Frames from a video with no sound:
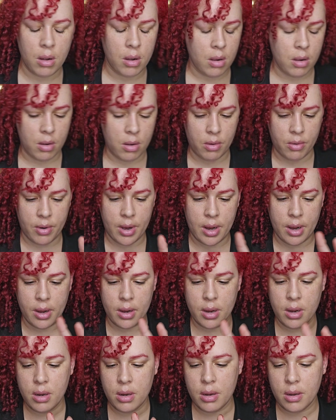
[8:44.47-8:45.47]
All
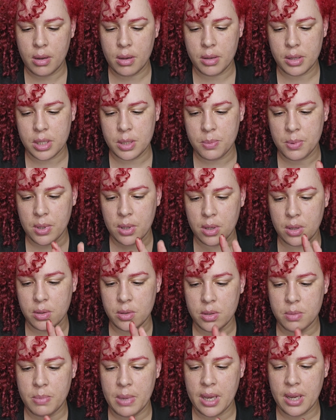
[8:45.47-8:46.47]
right, let's put
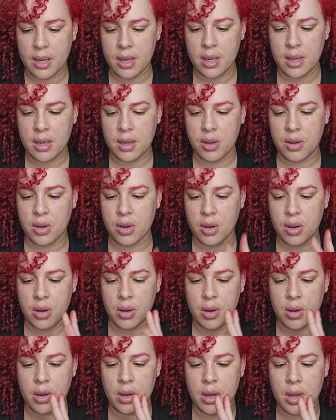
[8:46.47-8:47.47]
those back here.
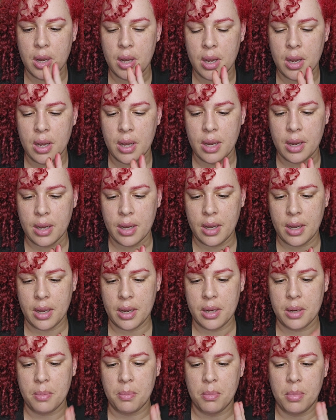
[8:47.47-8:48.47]

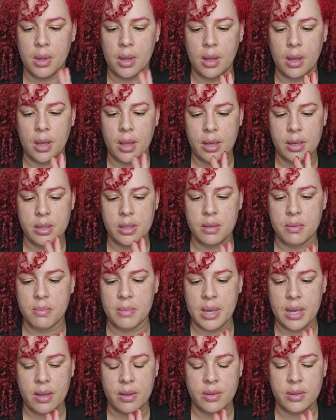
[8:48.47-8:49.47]
Kind of blend them
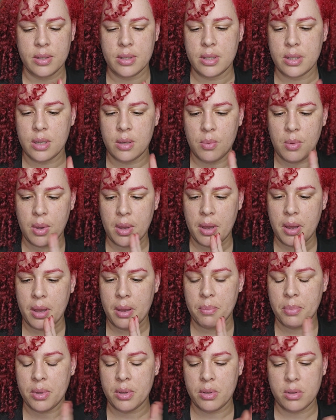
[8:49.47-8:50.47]
out and see what
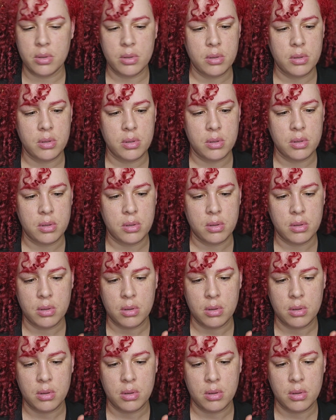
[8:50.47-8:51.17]
happens.